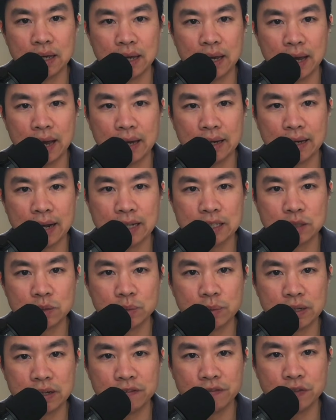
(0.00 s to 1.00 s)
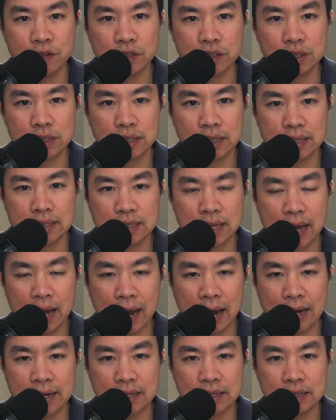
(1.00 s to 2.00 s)
And that's when a fusion gets
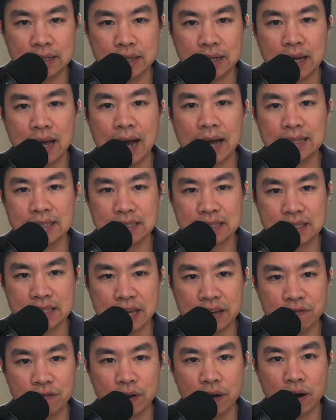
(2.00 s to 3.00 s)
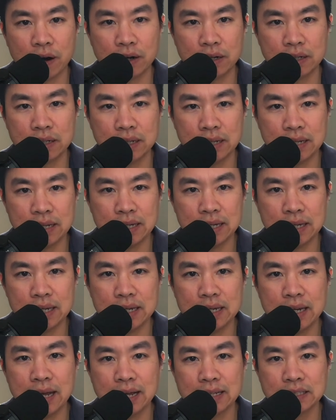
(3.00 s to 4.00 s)
added as a safeguard.
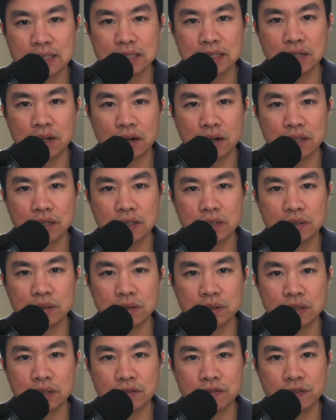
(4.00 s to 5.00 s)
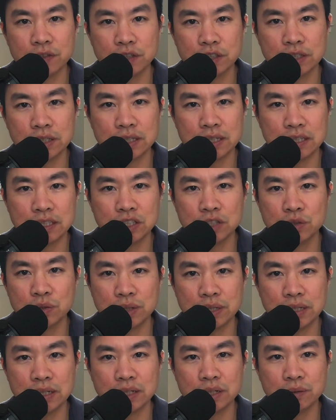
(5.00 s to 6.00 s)
In that scenario, fusion isn't
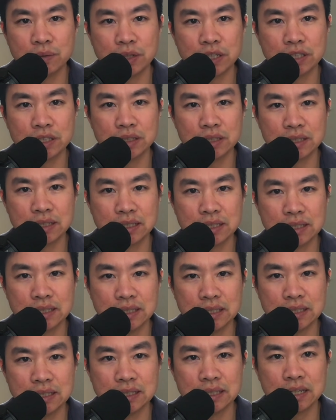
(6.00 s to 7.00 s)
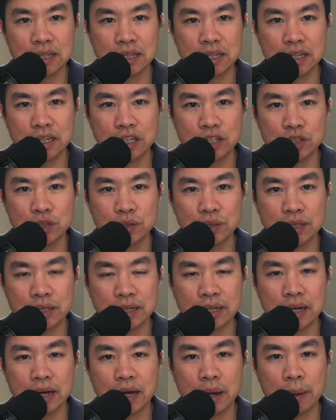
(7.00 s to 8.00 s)
treating the original disease, it's
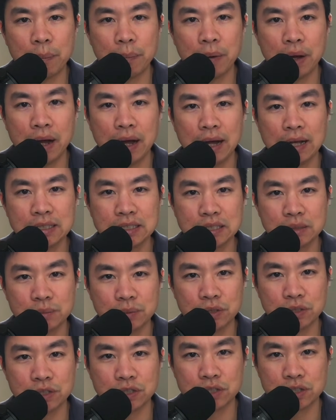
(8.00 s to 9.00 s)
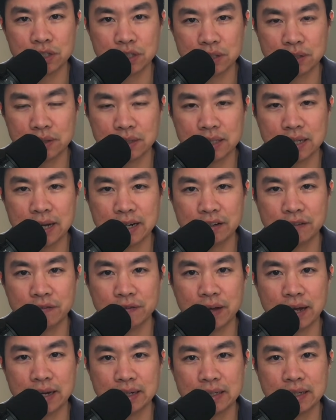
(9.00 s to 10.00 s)
treating a possible surgical side
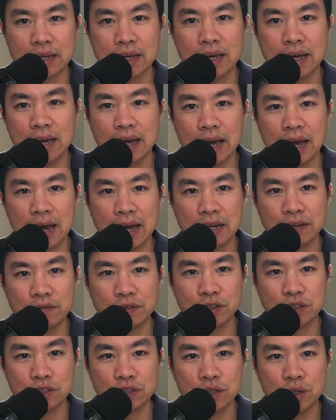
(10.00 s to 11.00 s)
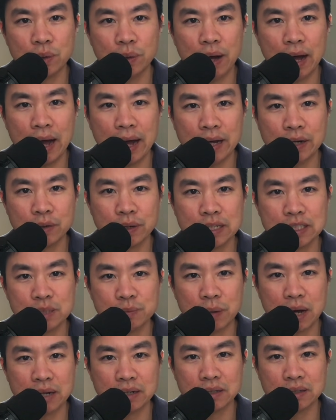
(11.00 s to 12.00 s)
effect. And if there's no high-grade
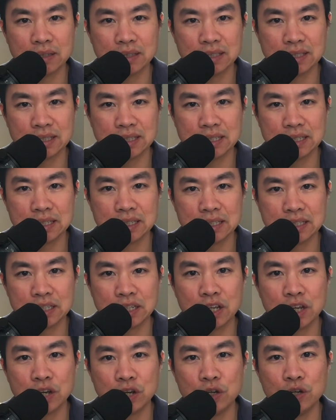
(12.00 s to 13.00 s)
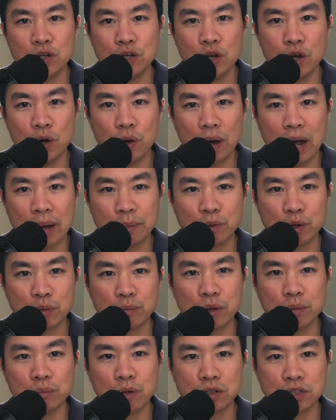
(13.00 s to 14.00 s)
spondylolisthesis, no
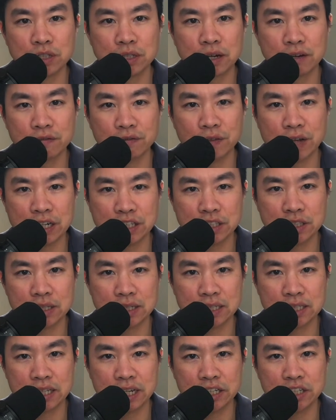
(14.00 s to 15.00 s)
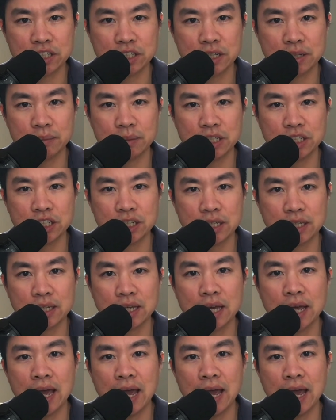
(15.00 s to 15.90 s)
abnormal motion on flexion extension imaging,